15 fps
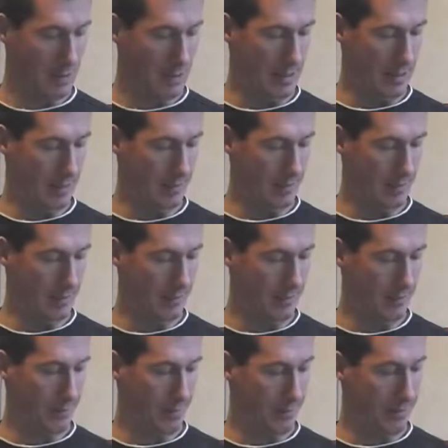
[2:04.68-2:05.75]
and
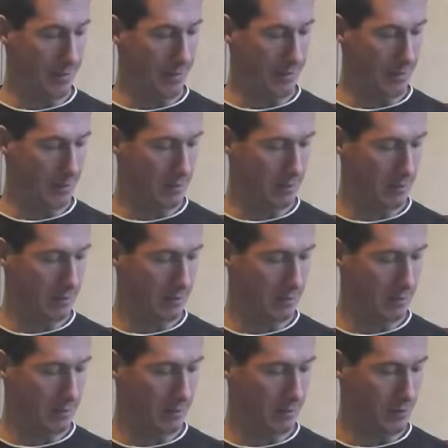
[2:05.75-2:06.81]
if they were in
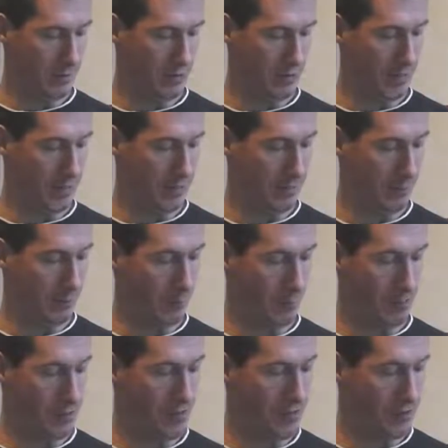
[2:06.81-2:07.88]
the shade of
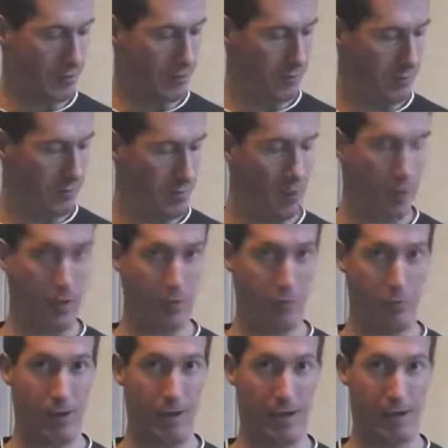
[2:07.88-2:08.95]
orange and the light
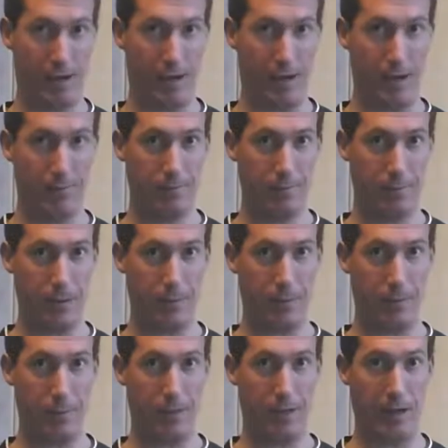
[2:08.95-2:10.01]
red colour, they
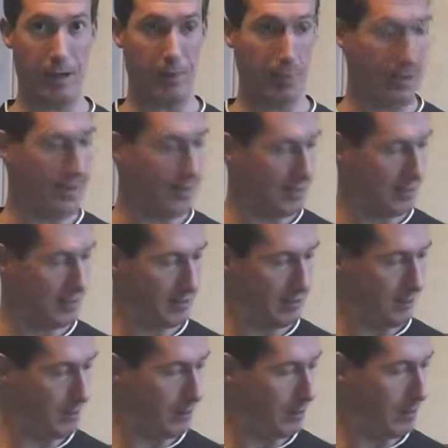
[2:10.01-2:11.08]
would be obese,
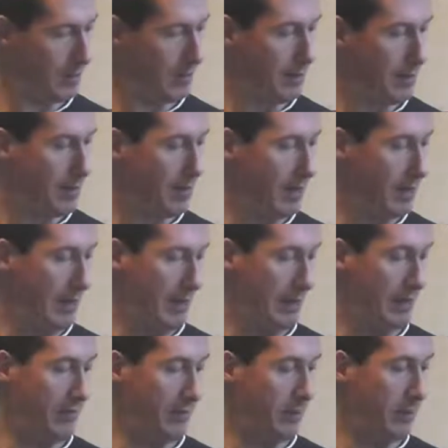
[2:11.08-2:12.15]
and
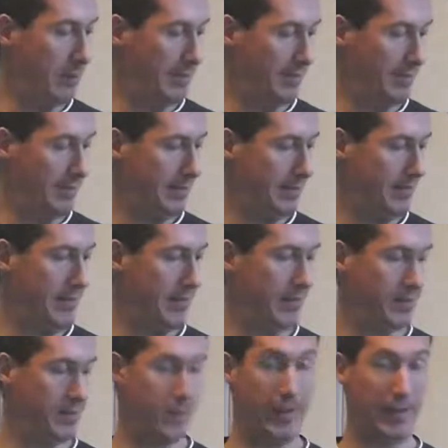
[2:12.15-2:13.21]
if a person is
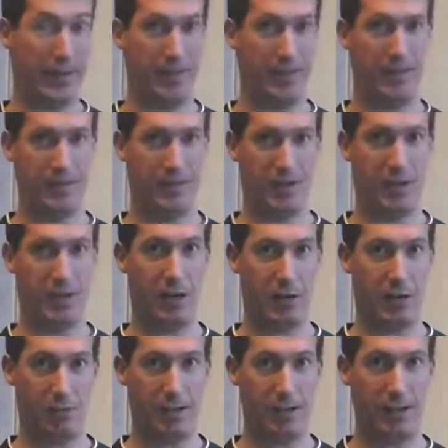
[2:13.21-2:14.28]
found to be in this
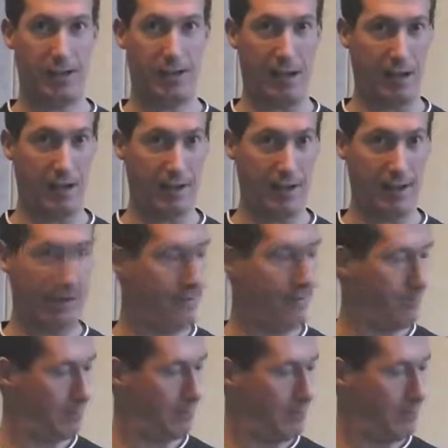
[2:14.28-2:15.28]
dark red colour here,